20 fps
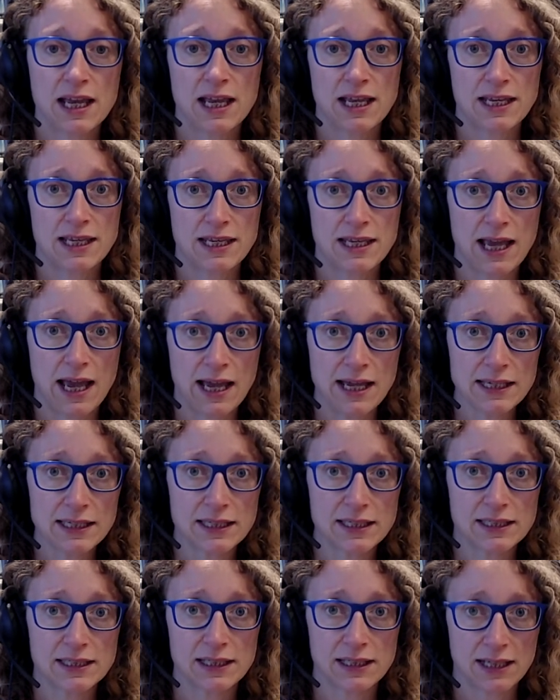
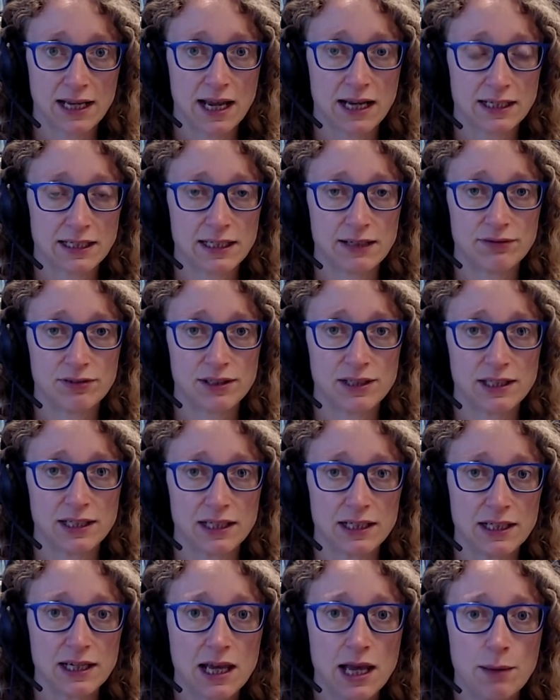yes to the
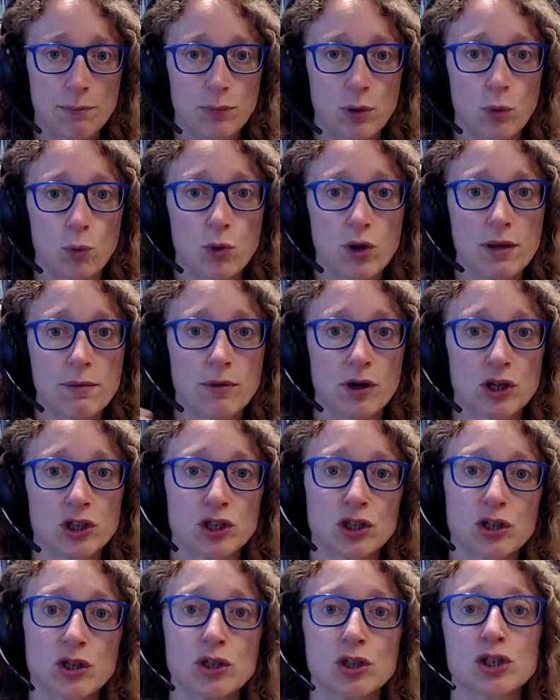activity, but we might
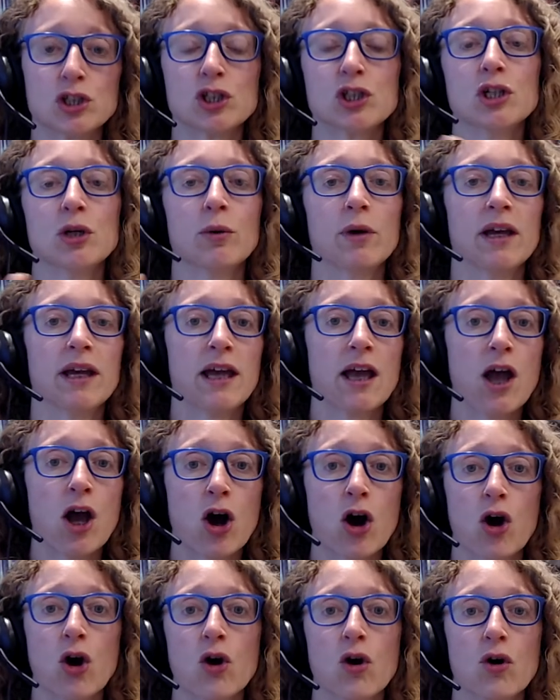choose to do it
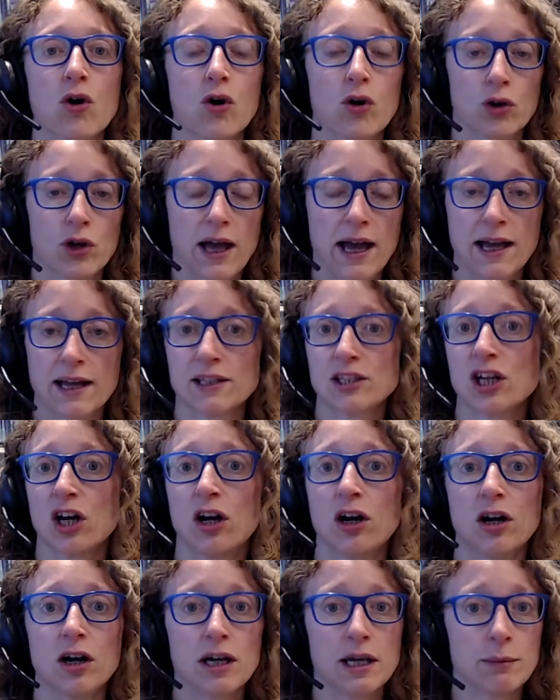or at a
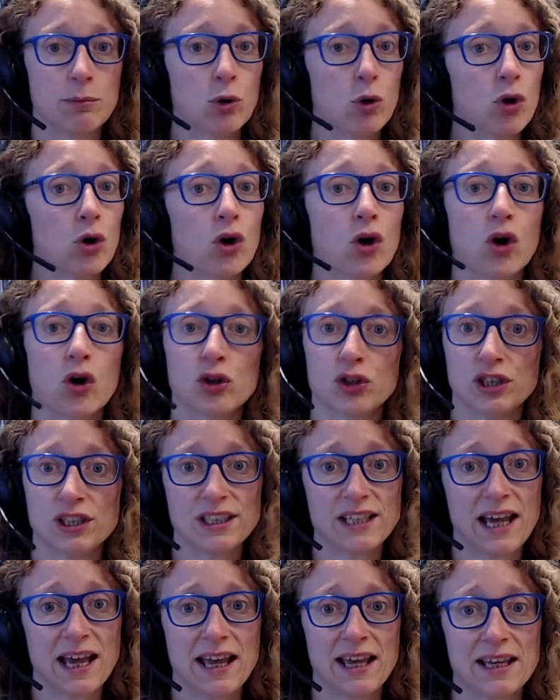time or on a
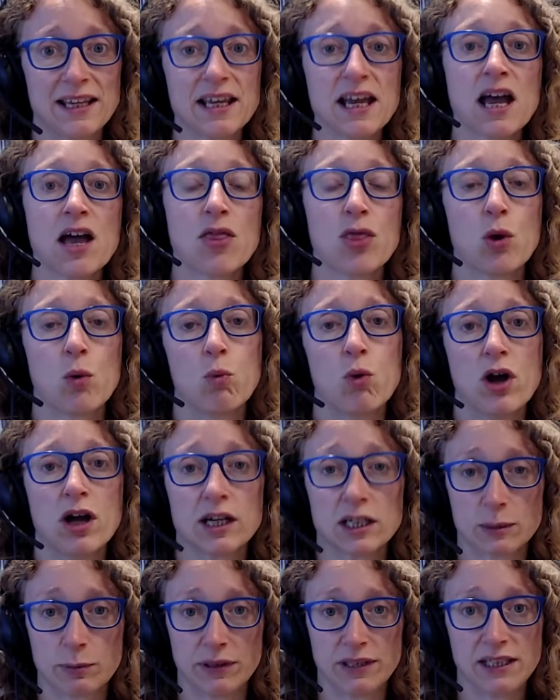day that
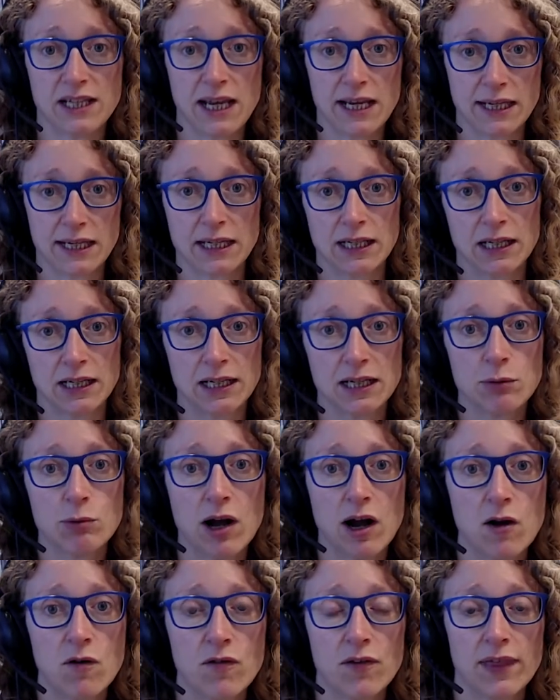works particularly
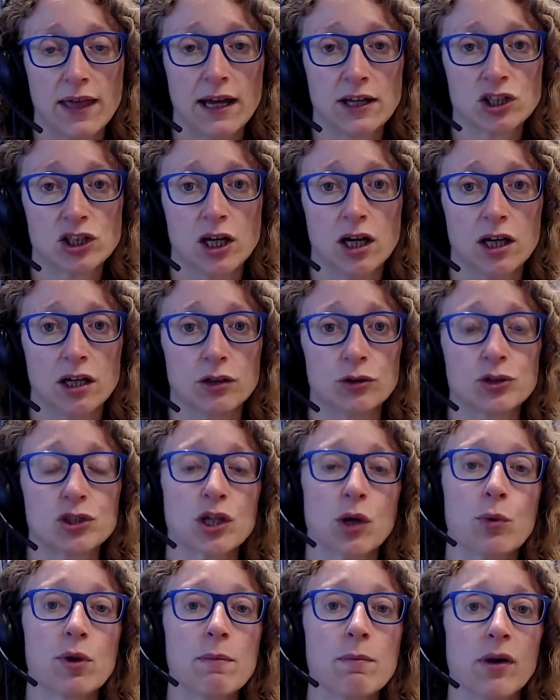well for that child.
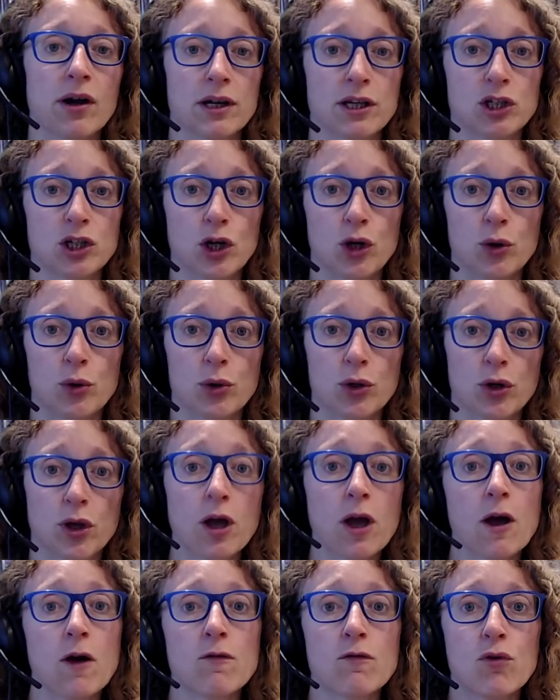So we might know that,
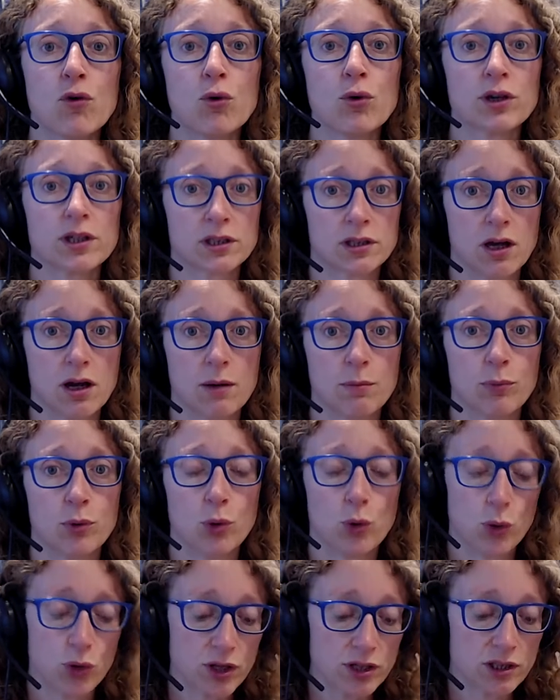for
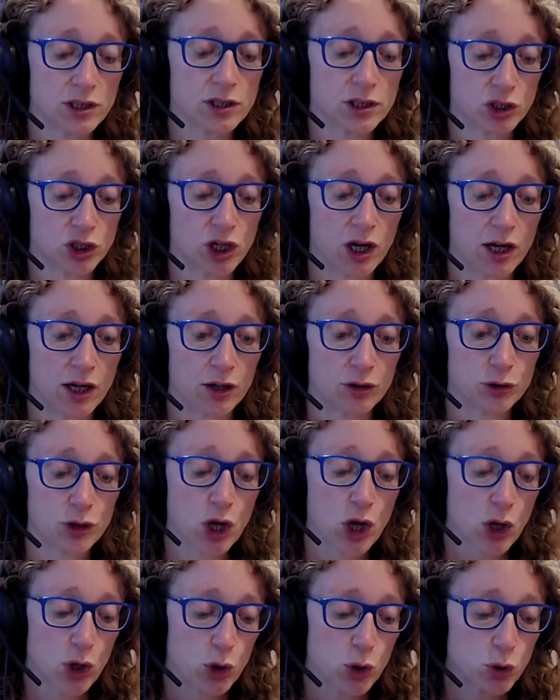example, this is a child
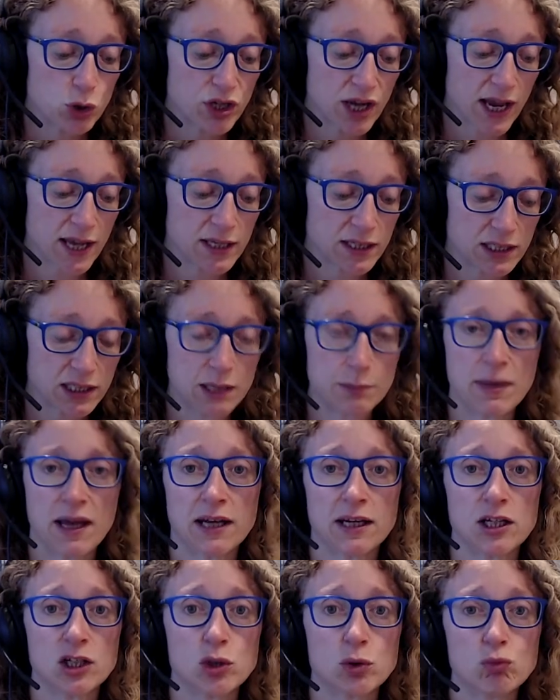who tends to
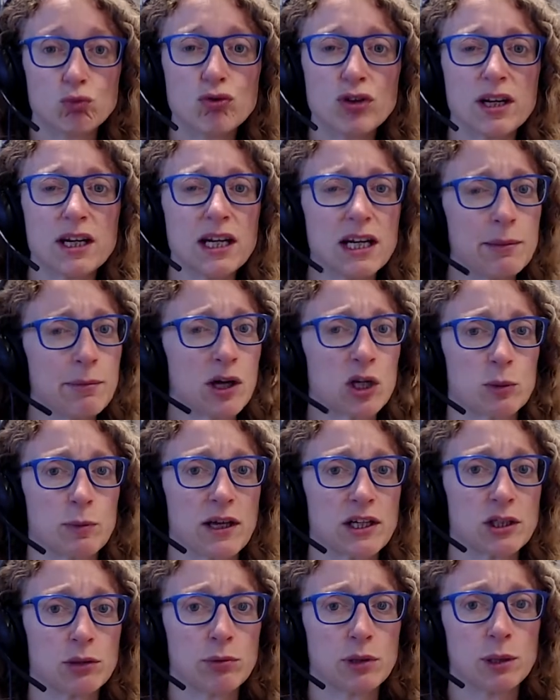manage really much
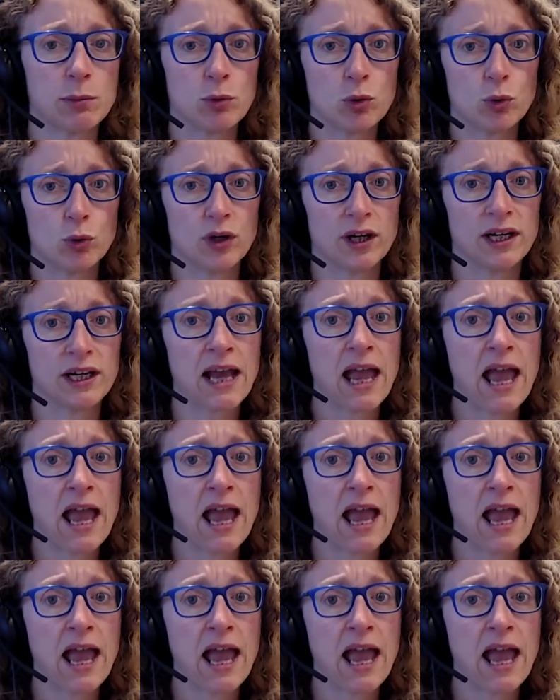better in the morning